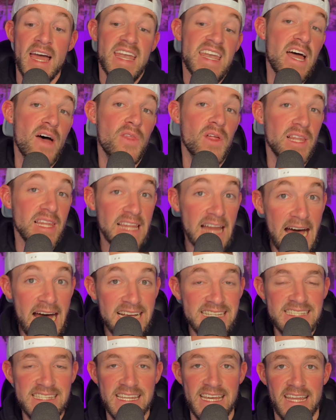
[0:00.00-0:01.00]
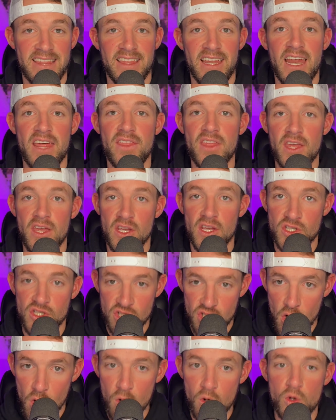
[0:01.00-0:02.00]
Now, the last thing that I think is
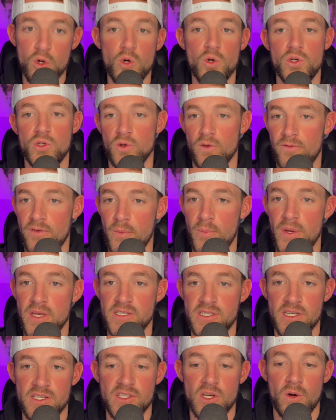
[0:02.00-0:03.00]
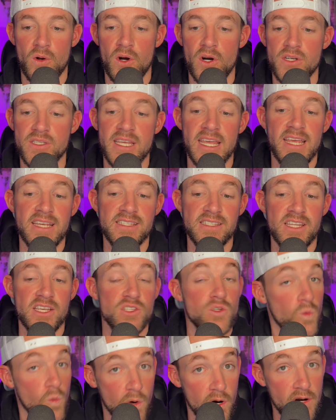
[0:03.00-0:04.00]
so crucial for business owners is
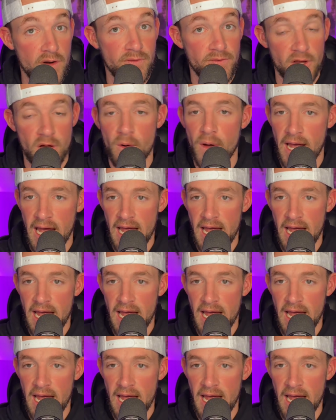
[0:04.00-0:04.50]
this workflow